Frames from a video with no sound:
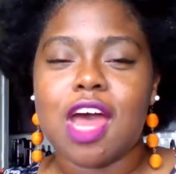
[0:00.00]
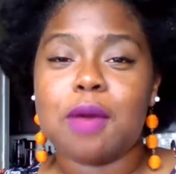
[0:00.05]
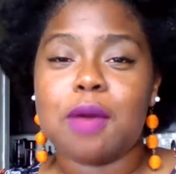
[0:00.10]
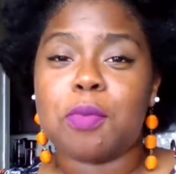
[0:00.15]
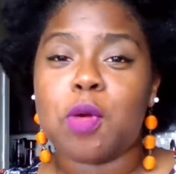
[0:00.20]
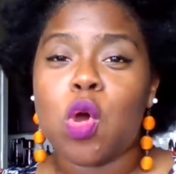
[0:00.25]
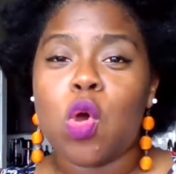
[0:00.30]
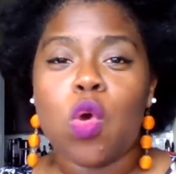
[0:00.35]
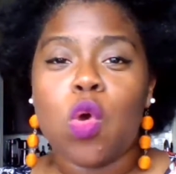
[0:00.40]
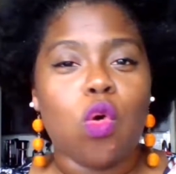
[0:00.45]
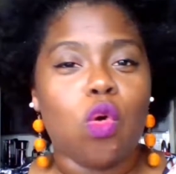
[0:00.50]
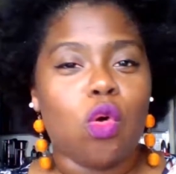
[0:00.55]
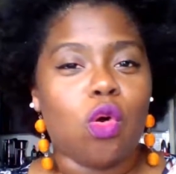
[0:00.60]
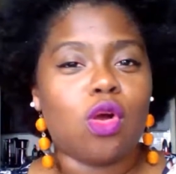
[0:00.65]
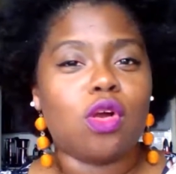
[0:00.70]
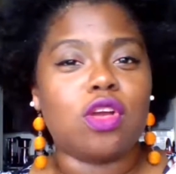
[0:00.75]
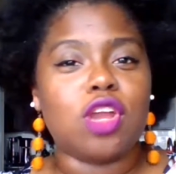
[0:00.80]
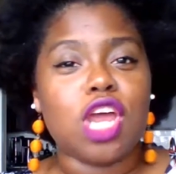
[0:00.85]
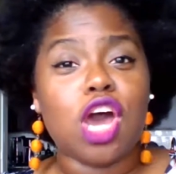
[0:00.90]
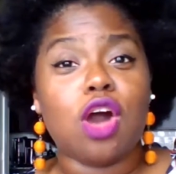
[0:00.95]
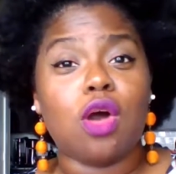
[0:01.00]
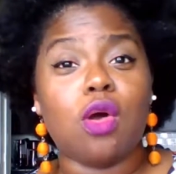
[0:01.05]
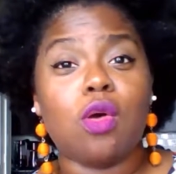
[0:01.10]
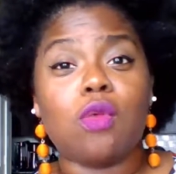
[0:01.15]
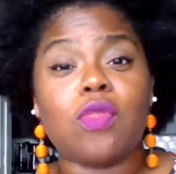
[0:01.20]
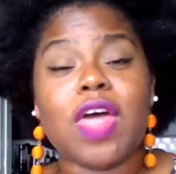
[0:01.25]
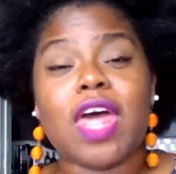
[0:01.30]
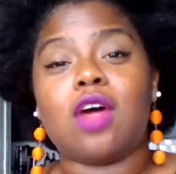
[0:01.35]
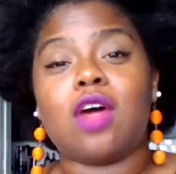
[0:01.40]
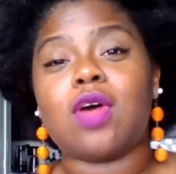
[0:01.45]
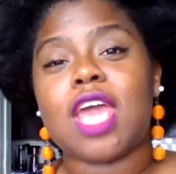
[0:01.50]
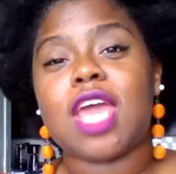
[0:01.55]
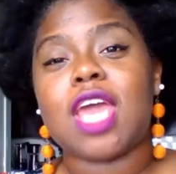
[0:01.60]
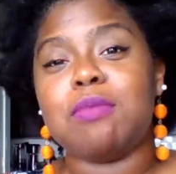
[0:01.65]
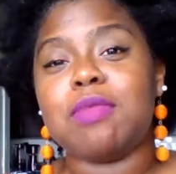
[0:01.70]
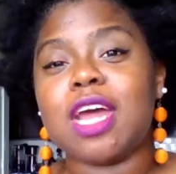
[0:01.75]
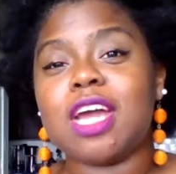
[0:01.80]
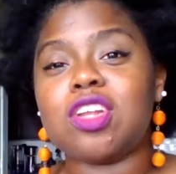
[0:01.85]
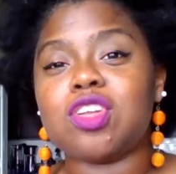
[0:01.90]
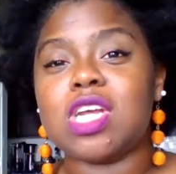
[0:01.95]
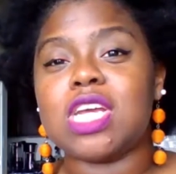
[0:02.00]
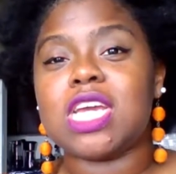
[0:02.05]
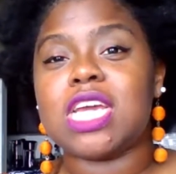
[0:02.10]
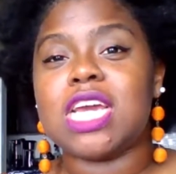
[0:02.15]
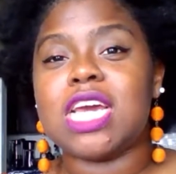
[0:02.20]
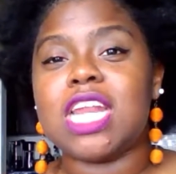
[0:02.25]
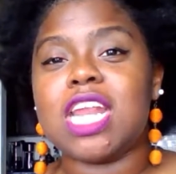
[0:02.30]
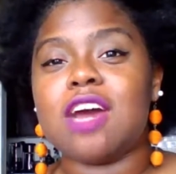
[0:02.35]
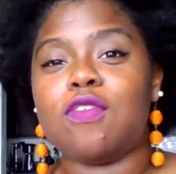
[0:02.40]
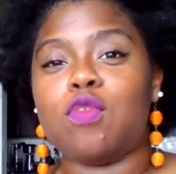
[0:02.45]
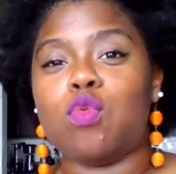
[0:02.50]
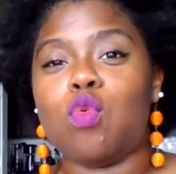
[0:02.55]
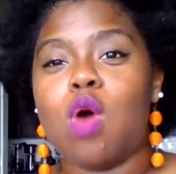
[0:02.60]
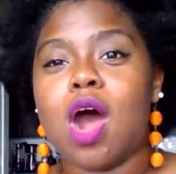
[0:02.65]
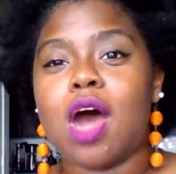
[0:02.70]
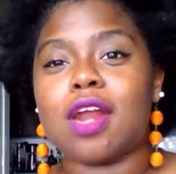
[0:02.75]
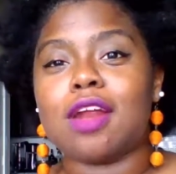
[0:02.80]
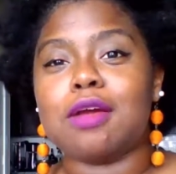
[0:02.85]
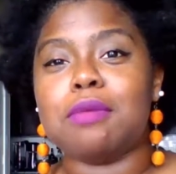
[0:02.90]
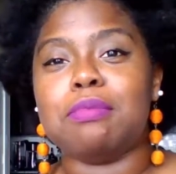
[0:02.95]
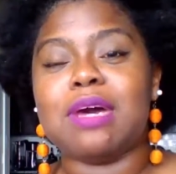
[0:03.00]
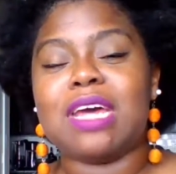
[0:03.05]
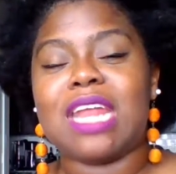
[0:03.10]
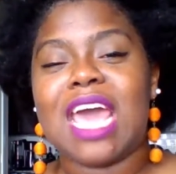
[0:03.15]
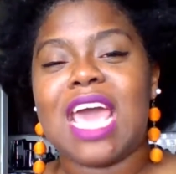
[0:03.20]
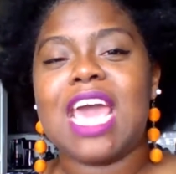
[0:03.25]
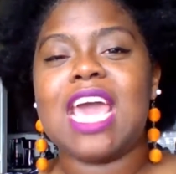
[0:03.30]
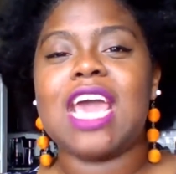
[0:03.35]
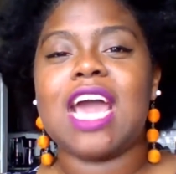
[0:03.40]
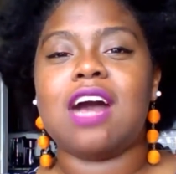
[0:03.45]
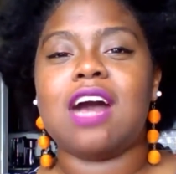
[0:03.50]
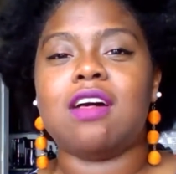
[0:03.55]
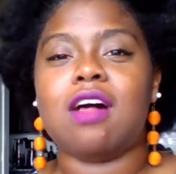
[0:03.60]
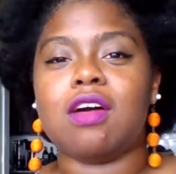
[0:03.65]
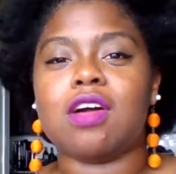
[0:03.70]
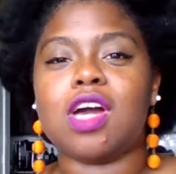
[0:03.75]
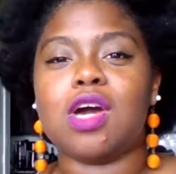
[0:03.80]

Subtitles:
or know that, okay, I'm not drinking enough water, but hey, I'll go ahead and